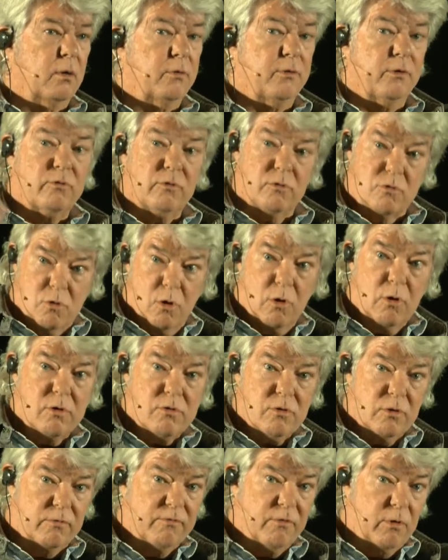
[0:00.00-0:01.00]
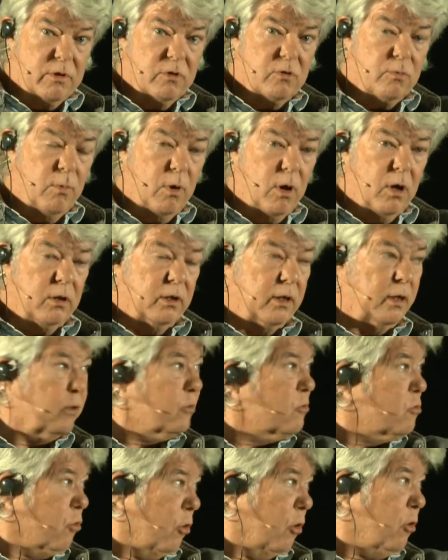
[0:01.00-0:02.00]
there's a church, a very small
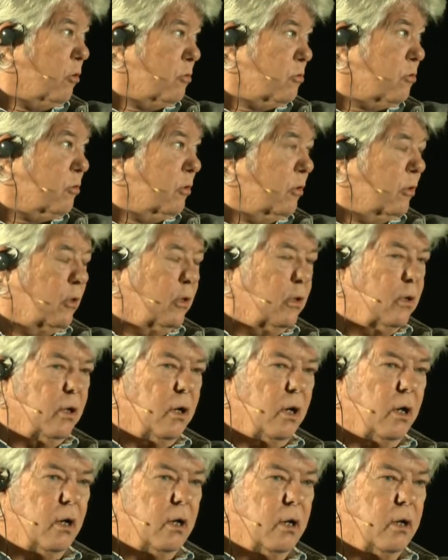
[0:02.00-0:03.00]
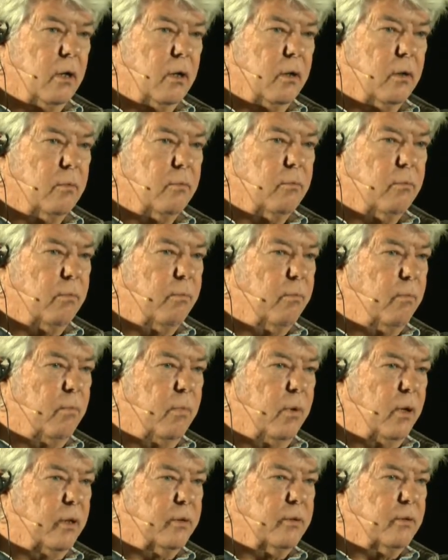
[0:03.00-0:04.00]
little church,
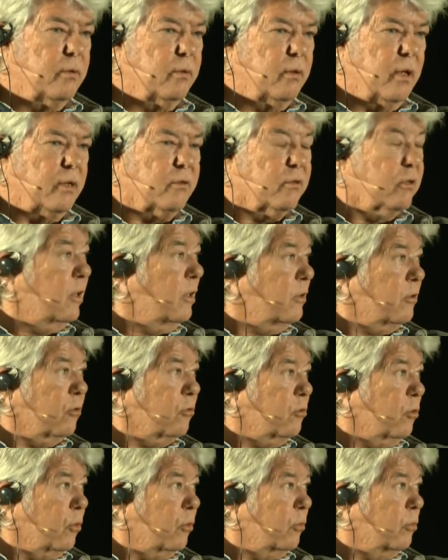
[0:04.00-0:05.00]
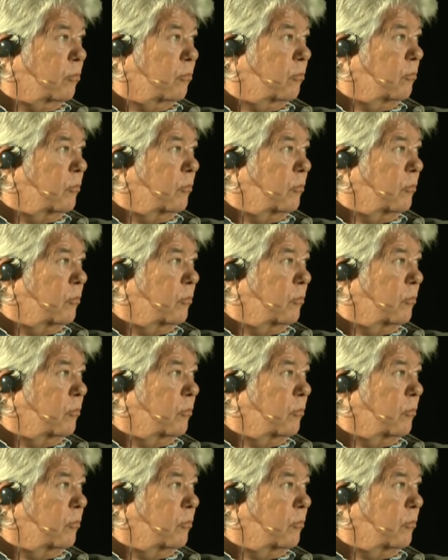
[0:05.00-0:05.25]
but that's it, there's no.